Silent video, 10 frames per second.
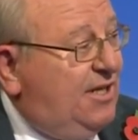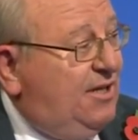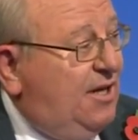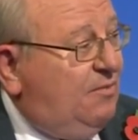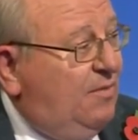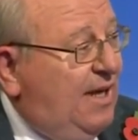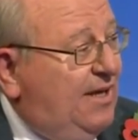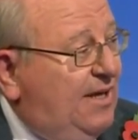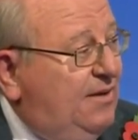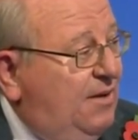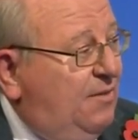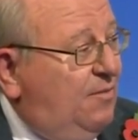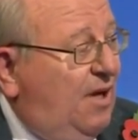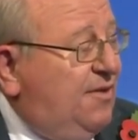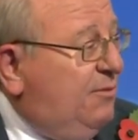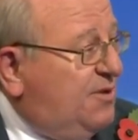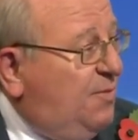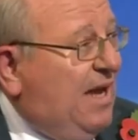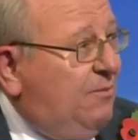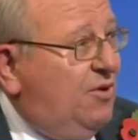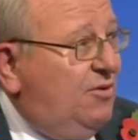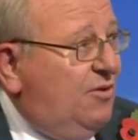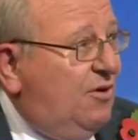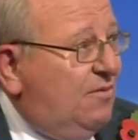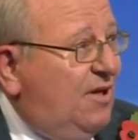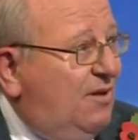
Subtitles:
A young man in, I think it was Blackburn, who got